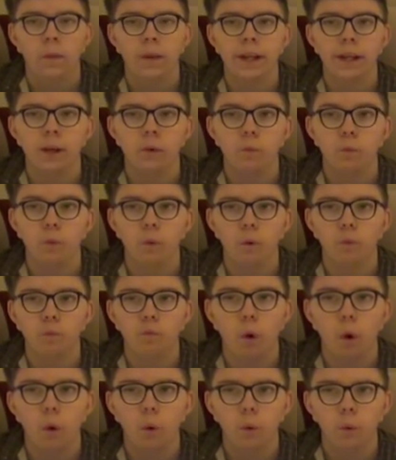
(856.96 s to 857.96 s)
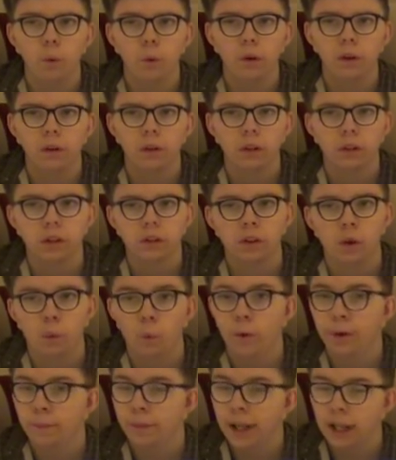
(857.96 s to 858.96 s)
the rogue
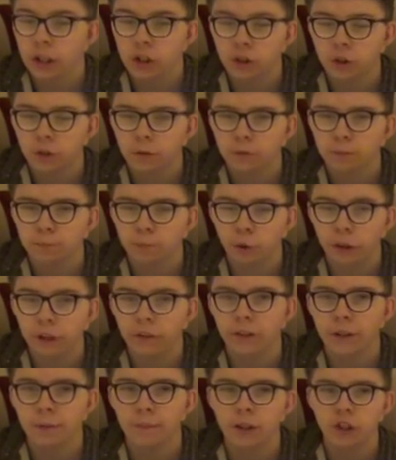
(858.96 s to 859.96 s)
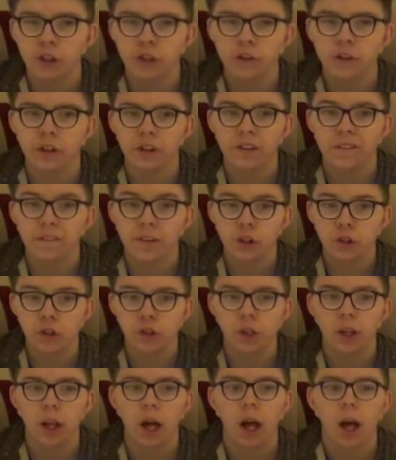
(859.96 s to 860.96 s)
Weeping Angel briefly mentioned the
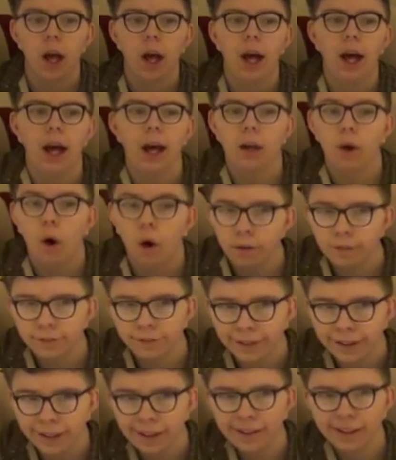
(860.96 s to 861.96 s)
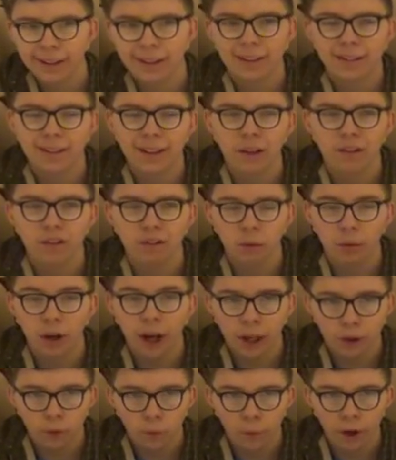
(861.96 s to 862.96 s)
division, and hopefully the series
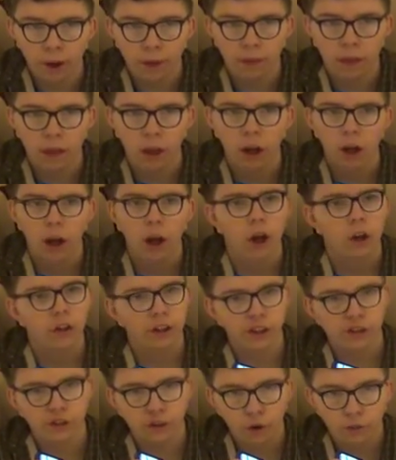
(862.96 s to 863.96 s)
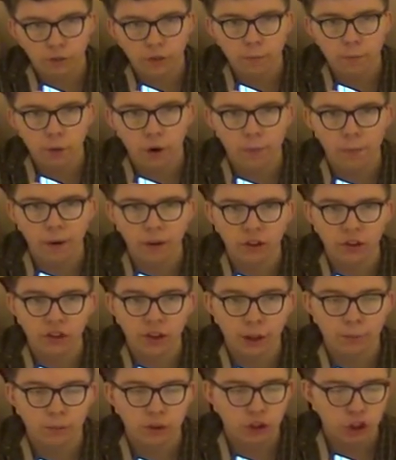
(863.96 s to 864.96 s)
will end with discovering more about the
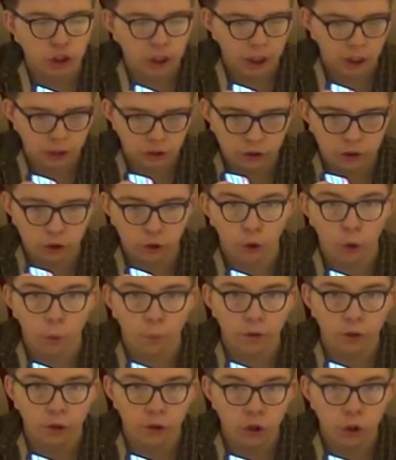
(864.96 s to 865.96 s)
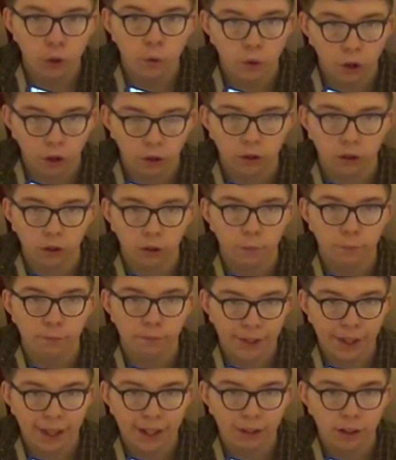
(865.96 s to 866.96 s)
Timeless Child, so that when the new Doctor
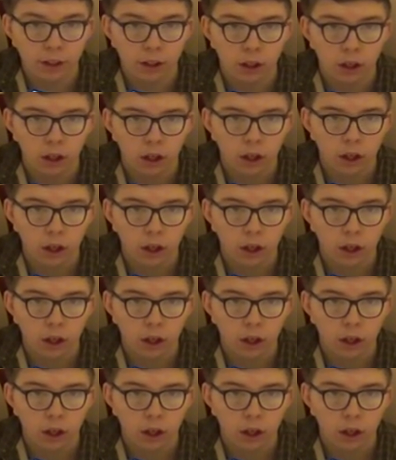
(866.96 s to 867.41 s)
comes in,